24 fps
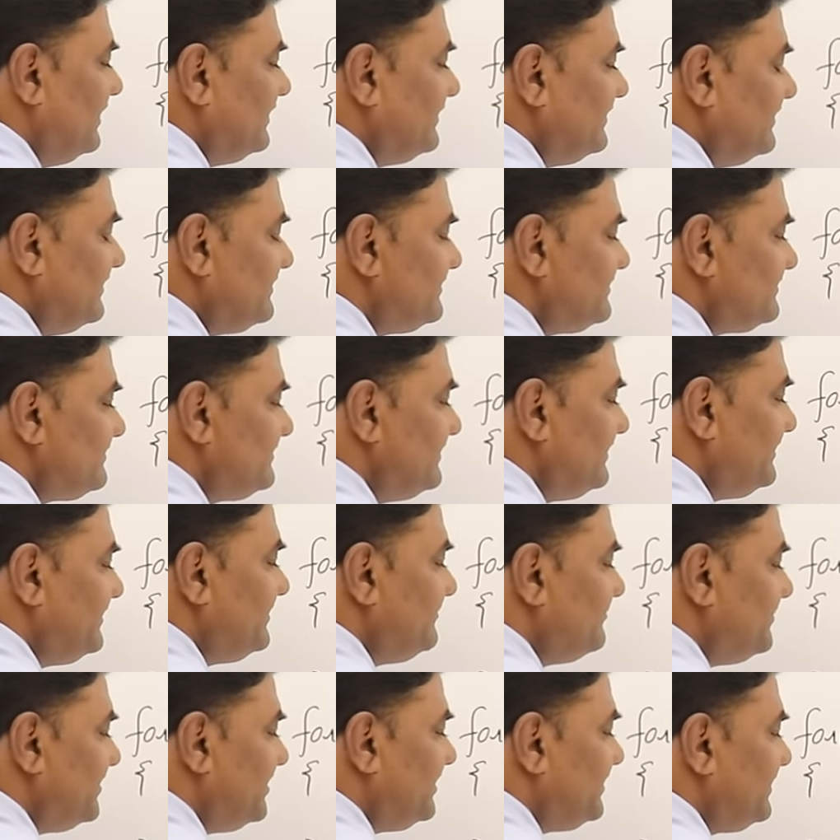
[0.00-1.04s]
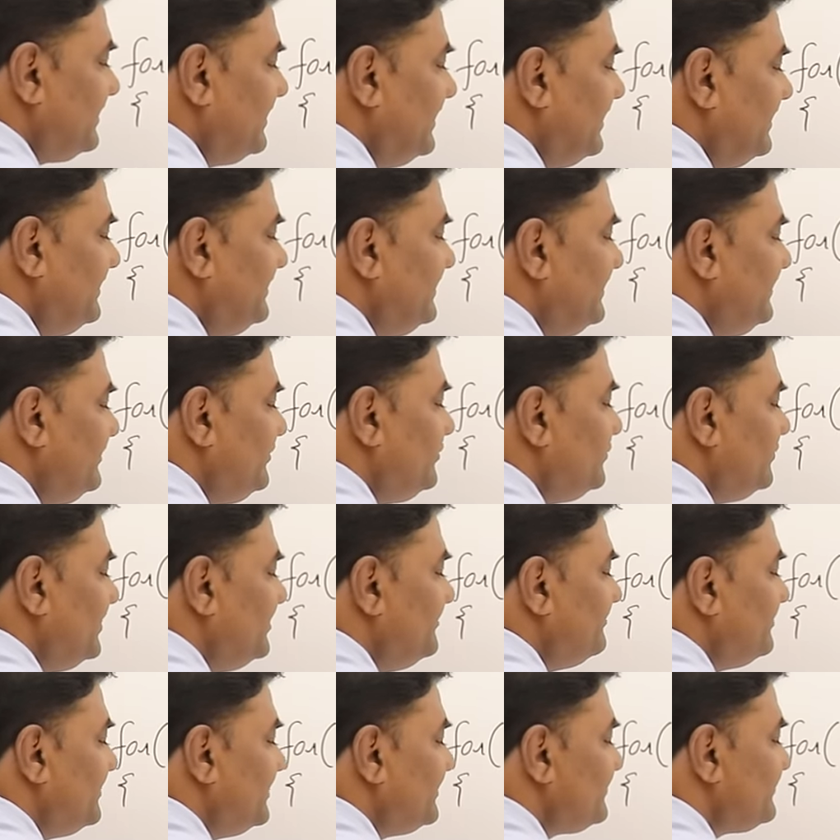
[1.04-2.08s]
This is nothing but n into
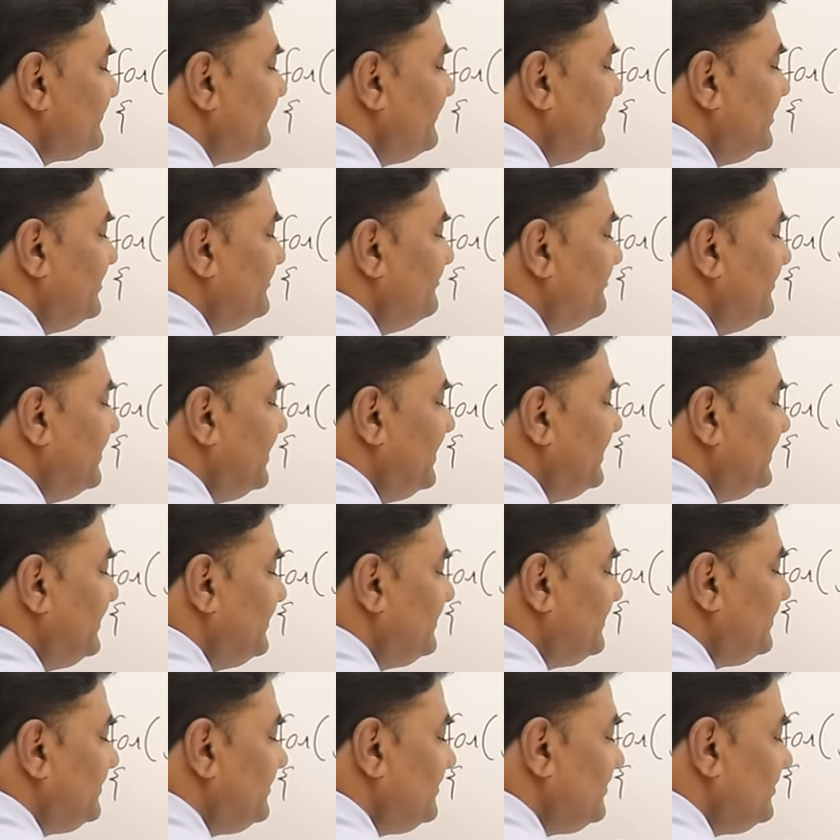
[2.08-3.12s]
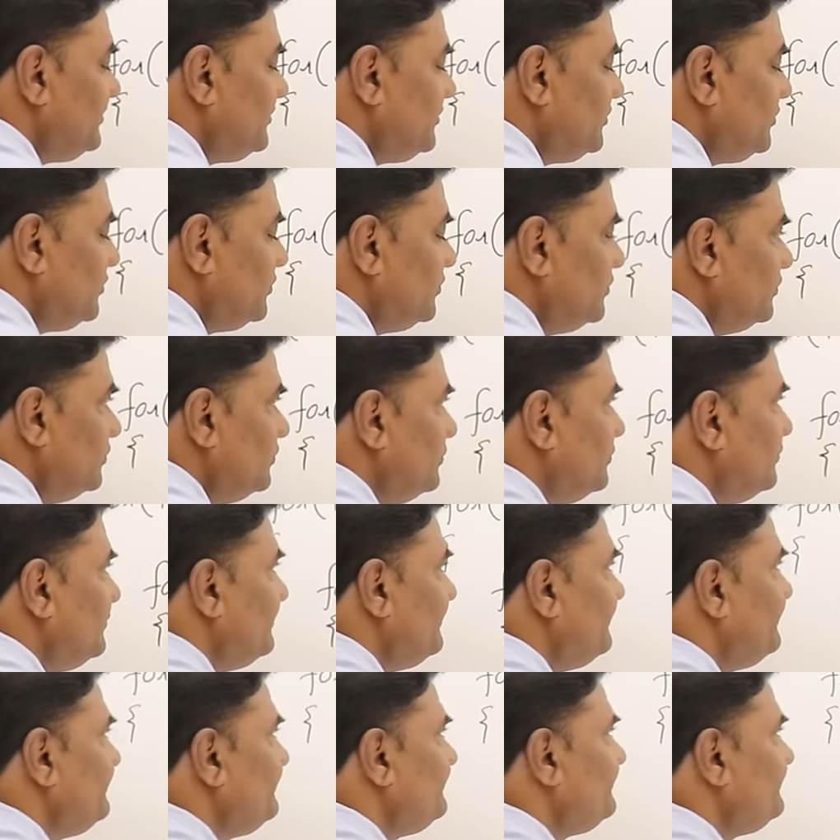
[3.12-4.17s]
n plus 1 by 2.